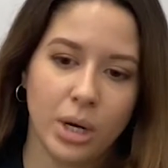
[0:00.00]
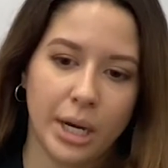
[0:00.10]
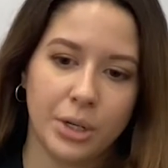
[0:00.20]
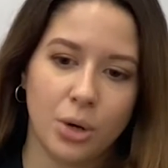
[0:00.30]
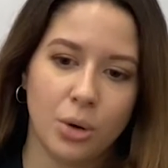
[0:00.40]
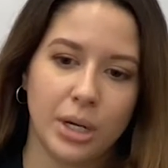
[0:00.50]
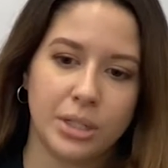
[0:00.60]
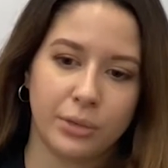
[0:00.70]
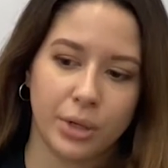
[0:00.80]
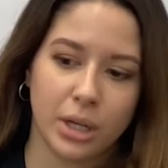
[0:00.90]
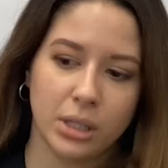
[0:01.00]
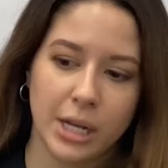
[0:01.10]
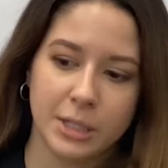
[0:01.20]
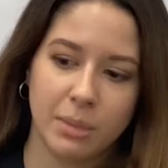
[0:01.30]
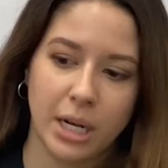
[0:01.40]
I know a different
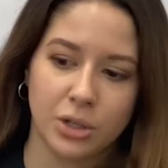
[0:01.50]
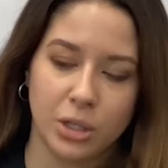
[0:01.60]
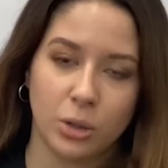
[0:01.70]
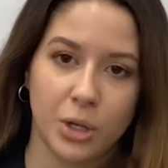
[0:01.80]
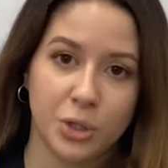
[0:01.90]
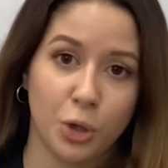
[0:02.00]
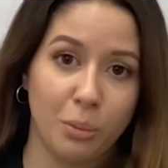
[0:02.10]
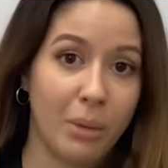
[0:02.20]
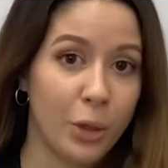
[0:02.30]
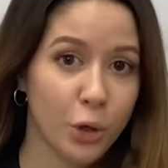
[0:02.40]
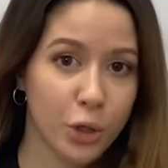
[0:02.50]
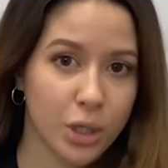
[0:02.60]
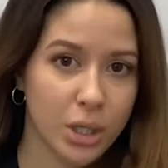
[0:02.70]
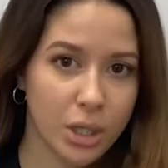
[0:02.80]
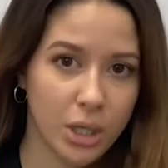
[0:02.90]
classmate actually lost her mother,
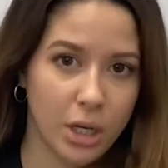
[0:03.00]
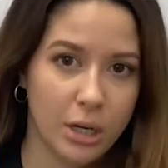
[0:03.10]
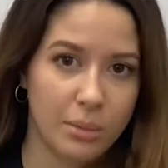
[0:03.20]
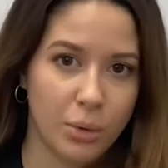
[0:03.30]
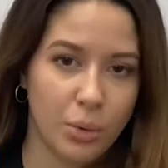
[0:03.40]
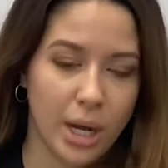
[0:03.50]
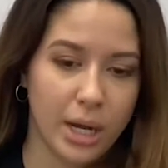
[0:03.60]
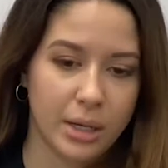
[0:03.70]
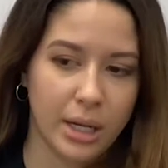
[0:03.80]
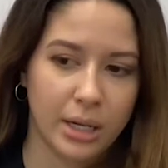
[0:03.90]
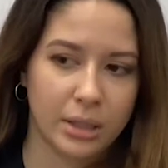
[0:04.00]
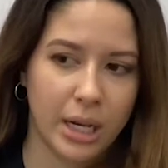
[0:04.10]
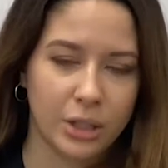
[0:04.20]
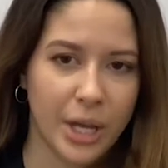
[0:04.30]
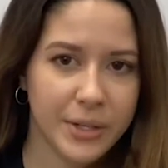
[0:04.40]
who had
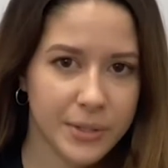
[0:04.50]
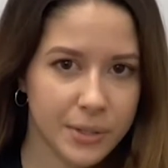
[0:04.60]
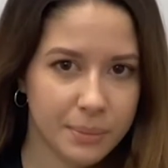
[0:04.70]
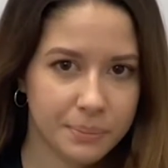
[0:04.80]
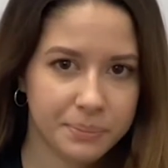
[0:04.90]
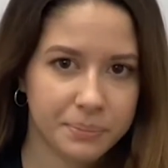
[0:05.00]
ALS.